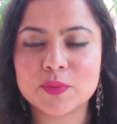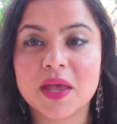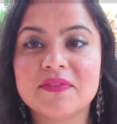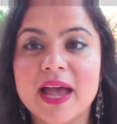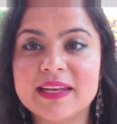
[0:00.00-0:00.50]
We
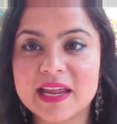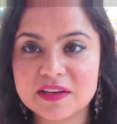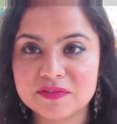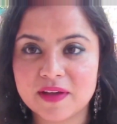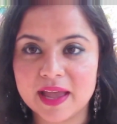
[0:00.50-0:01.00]
have
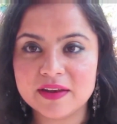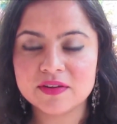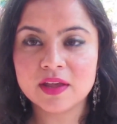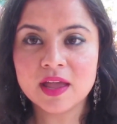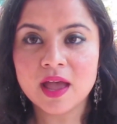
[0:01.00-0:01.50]
identified
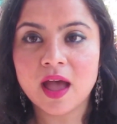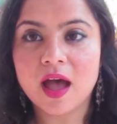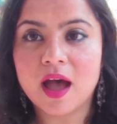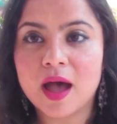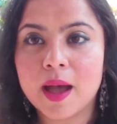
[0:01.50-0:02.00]

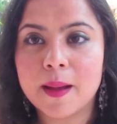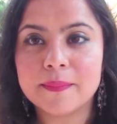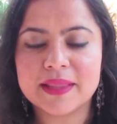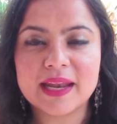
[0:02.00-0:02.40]
um,